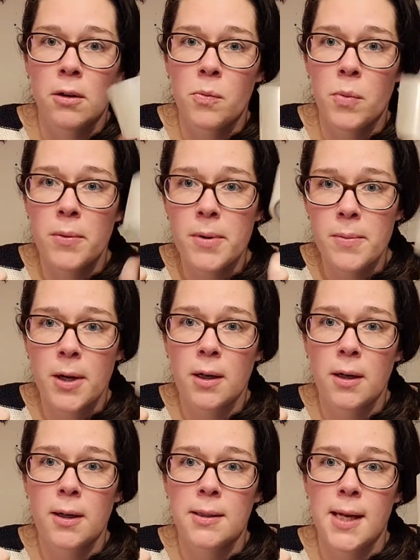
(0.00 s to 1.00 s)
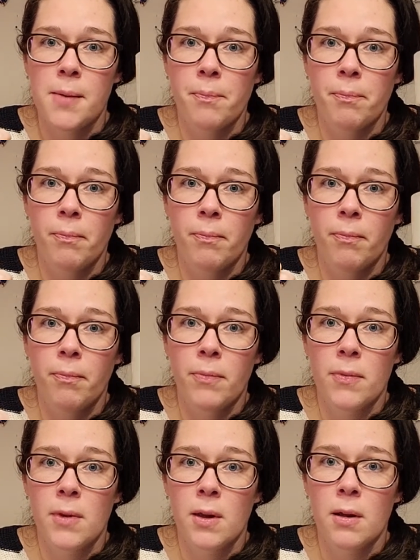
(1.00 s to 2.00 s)
Permanent marker and tape.
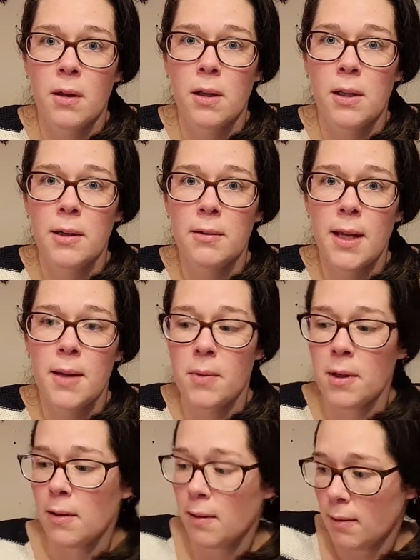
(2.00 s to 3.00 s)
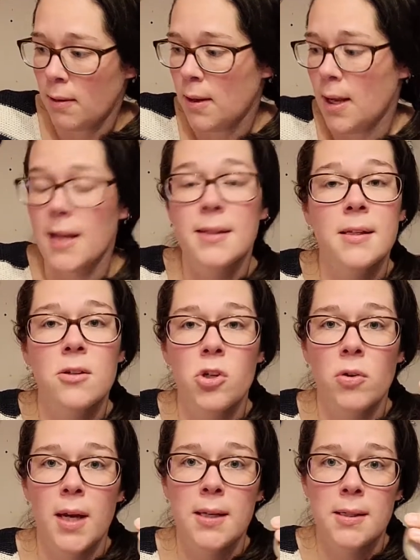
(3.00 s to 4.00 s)
Clear label, as they
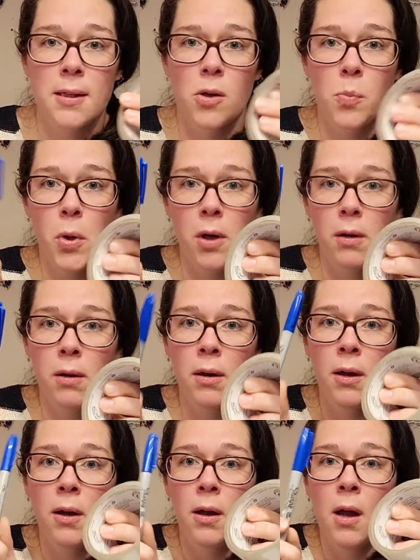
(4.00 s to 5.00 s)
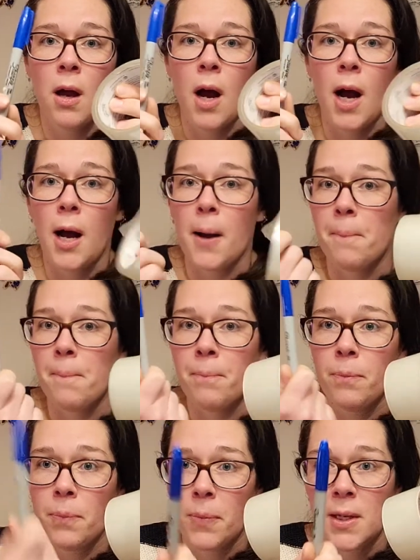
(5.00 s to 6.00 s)
showcase in their book.
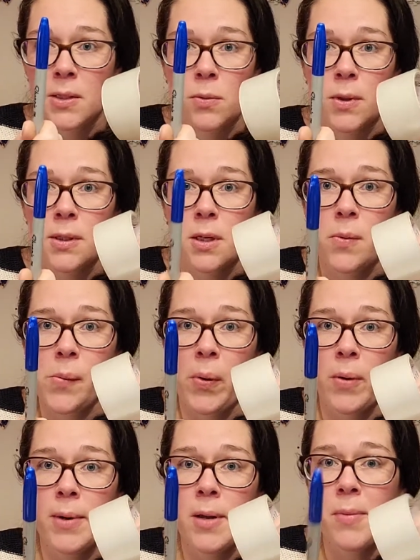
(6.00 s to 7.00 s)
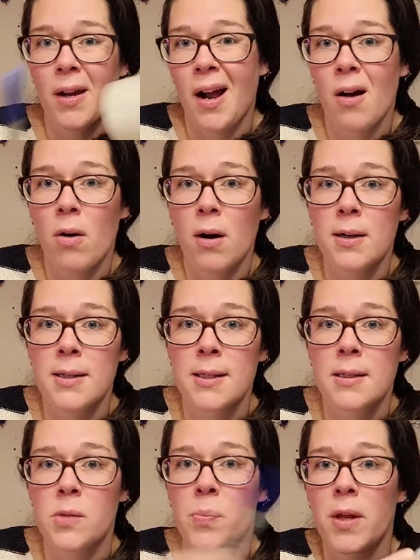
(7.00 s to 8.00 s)
This one's going to be permanent, but how hard is
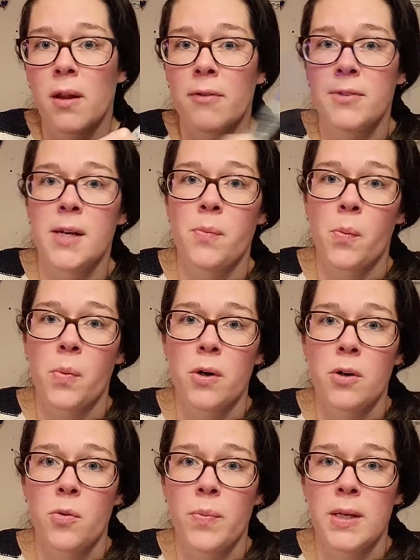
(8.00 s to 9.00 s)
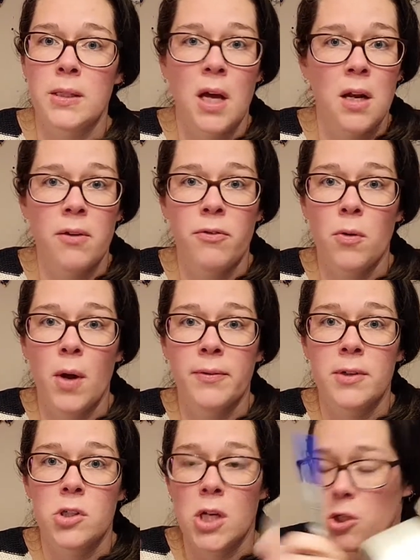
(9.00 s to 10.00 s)
it to peel off tape and put a new piece on if you have
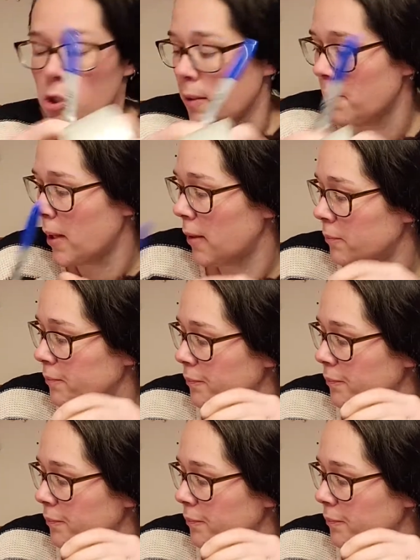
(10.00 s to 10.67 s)
to change something?